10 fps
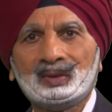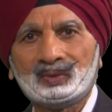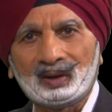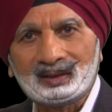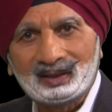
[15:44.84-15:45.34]

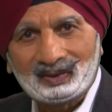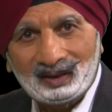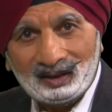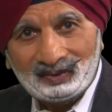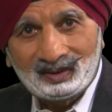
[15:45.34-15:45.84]
for this
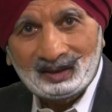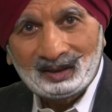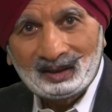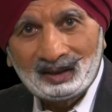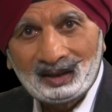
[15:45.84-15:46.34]
gift
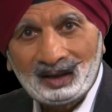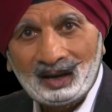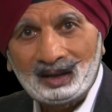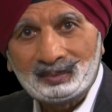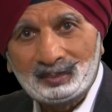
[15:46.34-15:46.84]

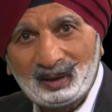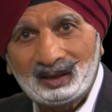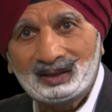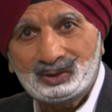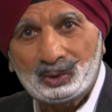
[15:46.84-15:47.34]
and
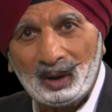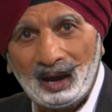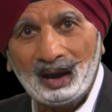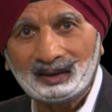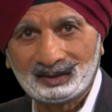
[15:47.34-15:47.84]
begin to
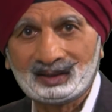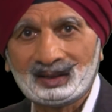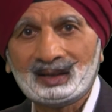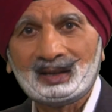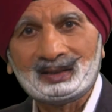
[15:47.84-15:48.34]
act
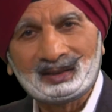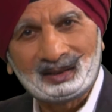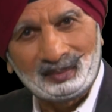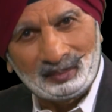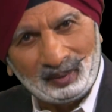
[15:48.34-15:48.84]
in
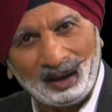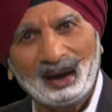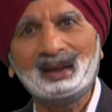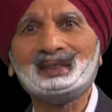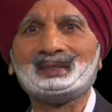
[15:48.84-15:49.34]

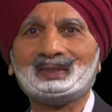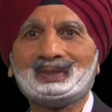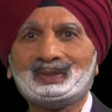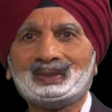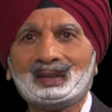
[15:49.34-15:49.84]

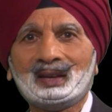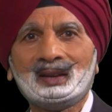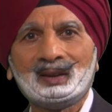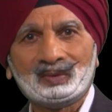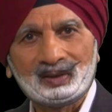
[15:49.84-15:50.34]
compliance
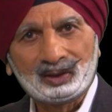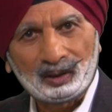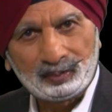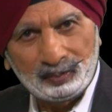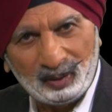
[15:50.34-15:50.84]
with
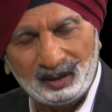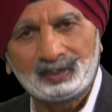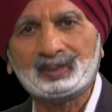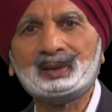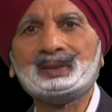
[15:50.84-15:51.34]
our
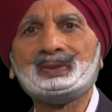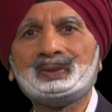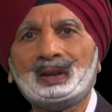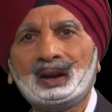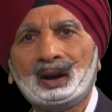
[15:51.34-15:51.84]

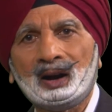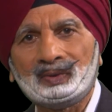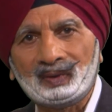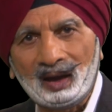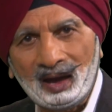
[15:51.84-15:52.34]
purpose
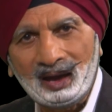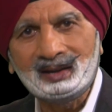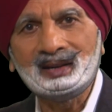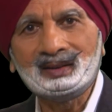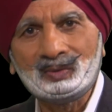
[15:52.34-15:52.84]
of
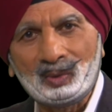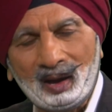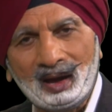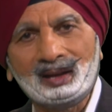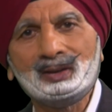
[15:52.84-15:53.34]
adding
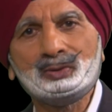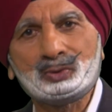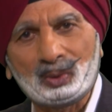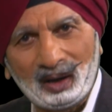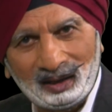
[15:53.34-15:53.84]
value
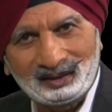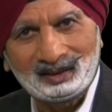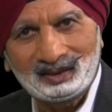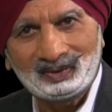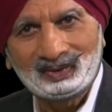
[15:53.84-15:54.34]
to
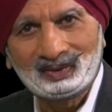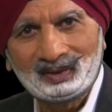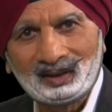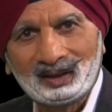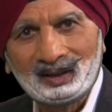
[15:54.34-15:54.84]
others,
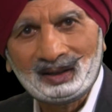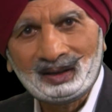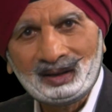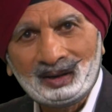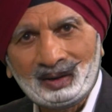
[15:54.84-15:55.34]

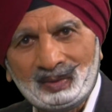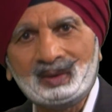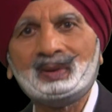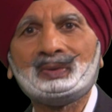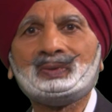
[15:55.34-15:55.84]

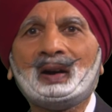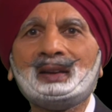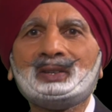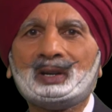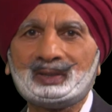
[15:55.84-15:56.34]
we will
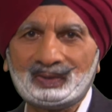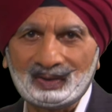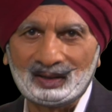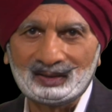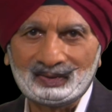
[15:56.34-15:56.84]
find
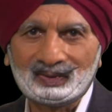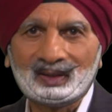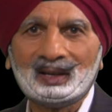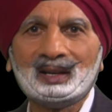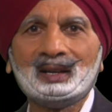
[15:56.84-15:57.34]
ourselves
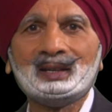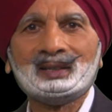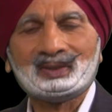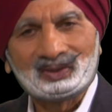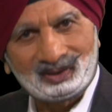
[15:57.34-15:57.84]

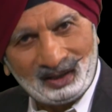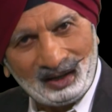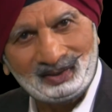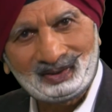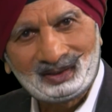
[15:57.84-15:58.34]

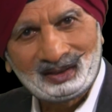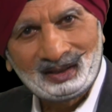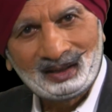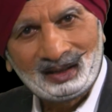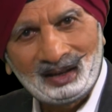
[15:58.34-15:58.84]
stressed
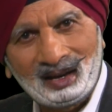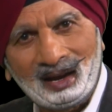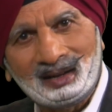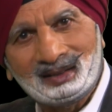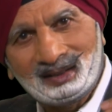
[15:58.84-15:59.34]

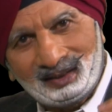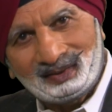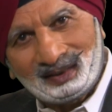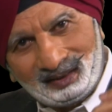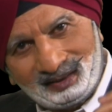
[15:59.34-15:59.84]
and
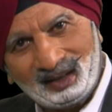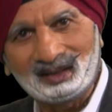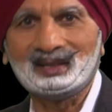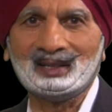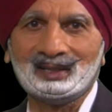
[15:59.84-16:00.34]

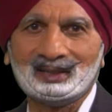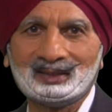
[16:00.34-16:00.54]
discontented.